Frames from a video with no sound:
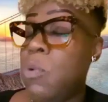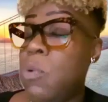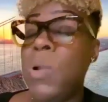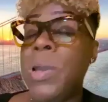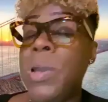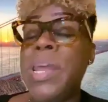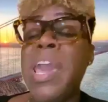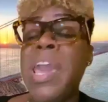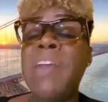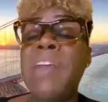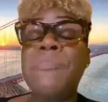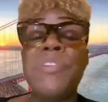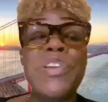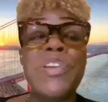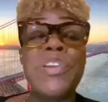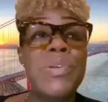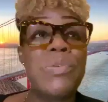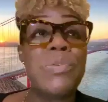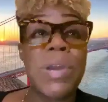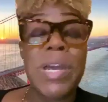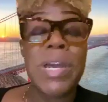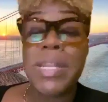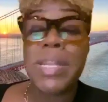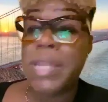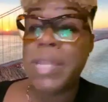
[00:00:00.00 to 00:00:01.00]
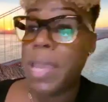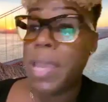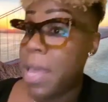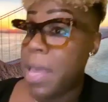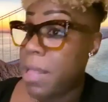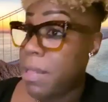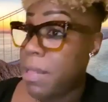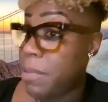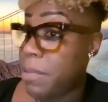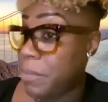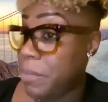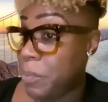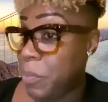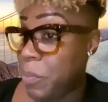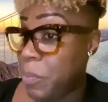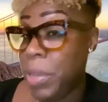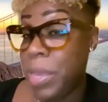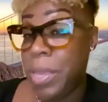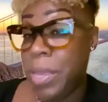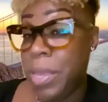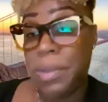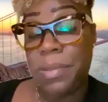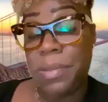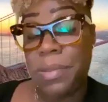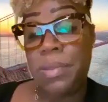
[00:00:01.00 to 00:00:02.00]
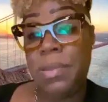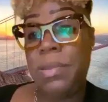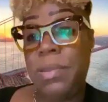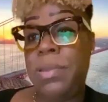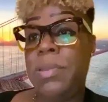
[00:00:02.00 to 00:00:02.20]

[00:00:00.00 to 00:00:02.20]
Whatever you can help with,